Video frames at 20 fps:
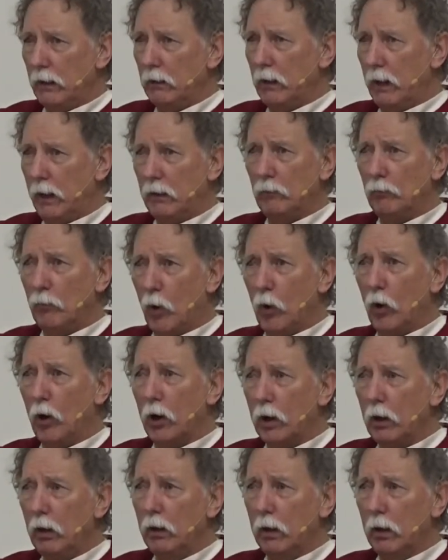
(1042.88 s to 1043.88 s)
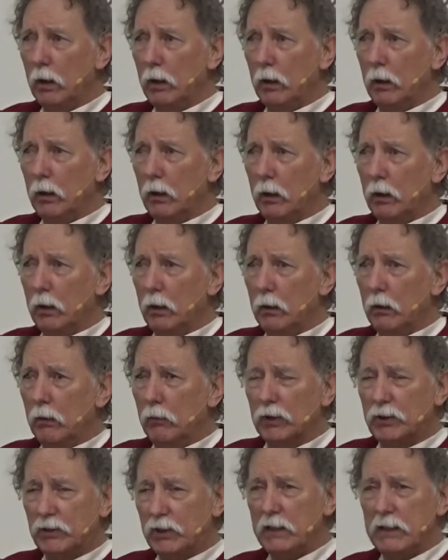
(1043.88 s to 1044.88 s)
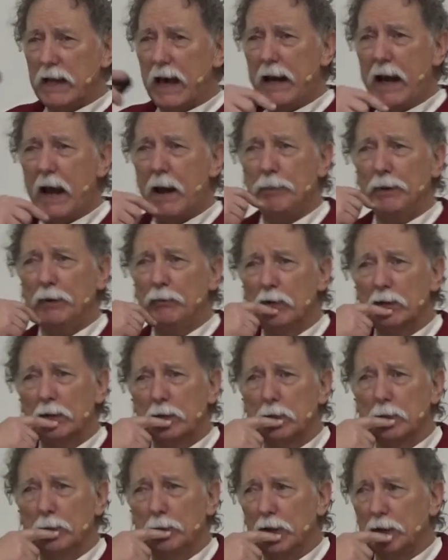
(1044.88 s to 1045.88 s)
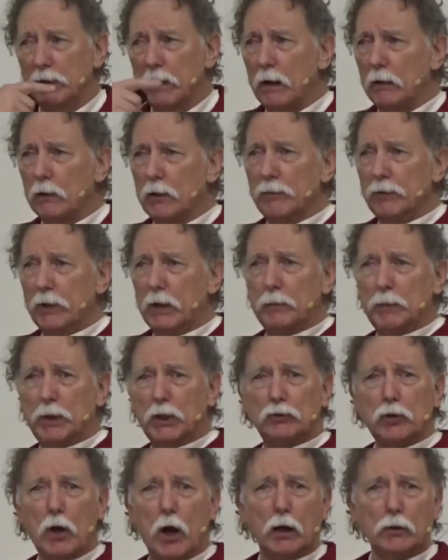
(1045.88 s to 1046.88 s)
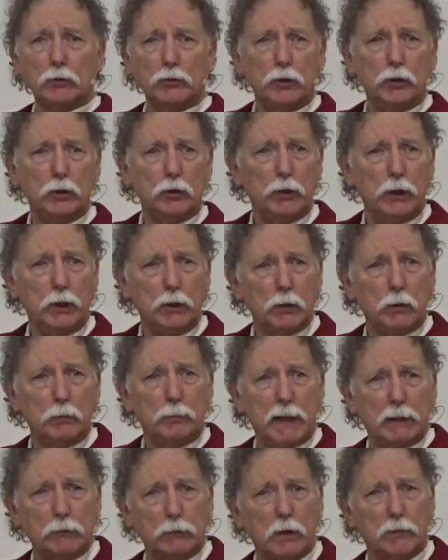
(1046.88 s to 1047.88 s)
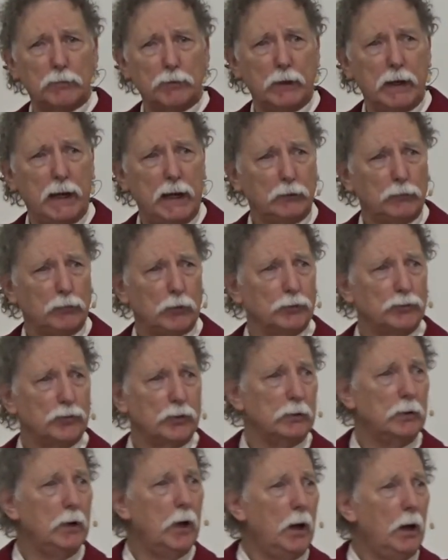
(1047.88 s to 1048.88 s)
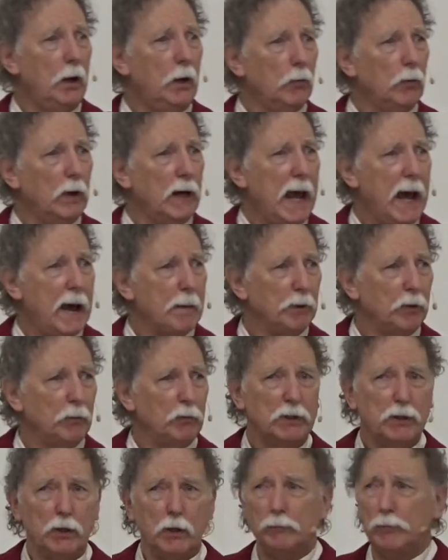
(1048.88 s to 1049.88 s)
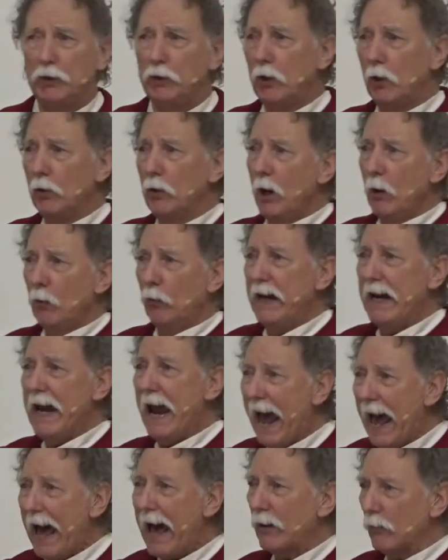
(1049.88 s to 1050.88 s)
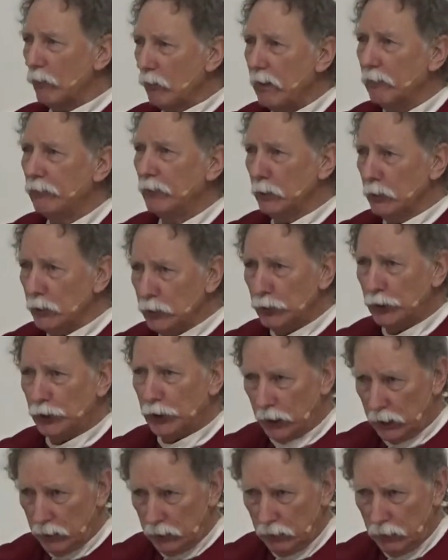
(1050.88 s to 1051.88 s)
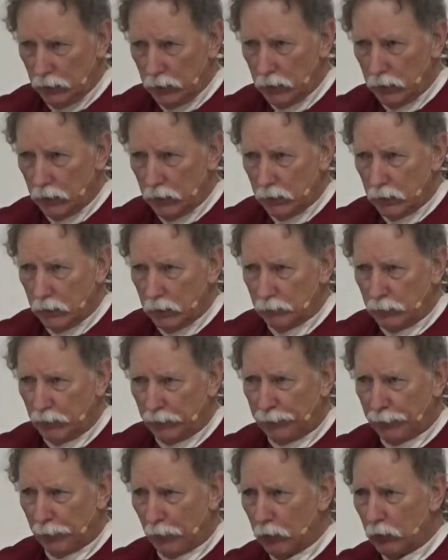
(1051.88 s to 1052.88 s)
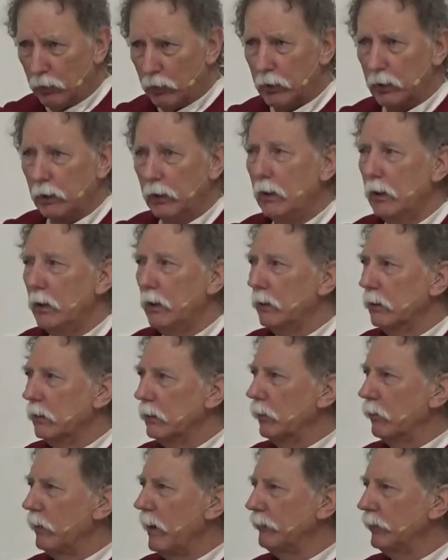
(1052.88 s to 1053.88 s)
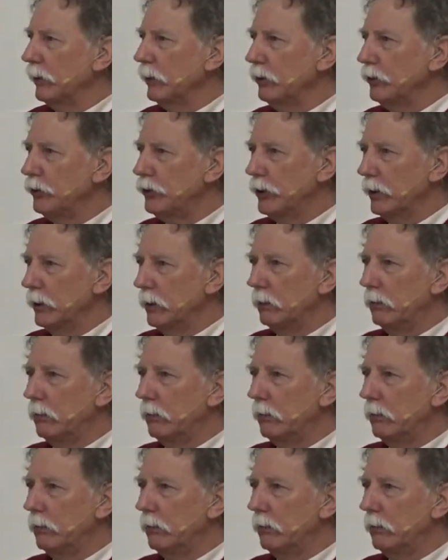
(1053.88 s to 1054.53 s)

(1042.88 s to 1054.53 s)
And more? Well, see, that happened with our governor. I'm going to talk to you here about Governor Andros and what happened with him. You know, we had a revolution before the revolution